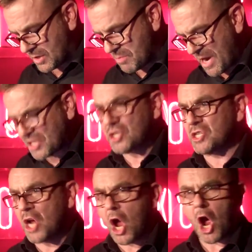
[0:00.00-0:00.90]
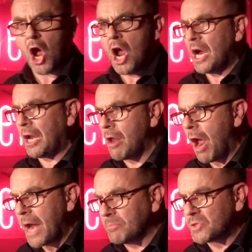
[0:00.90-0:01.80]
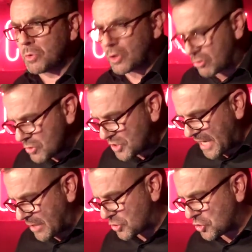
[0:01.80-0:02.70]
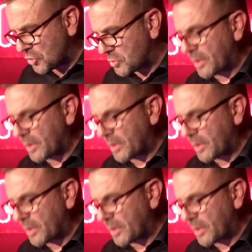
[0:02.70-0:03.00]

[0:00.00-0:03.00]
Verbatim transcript: The bass guitar climbed to a cruising altitude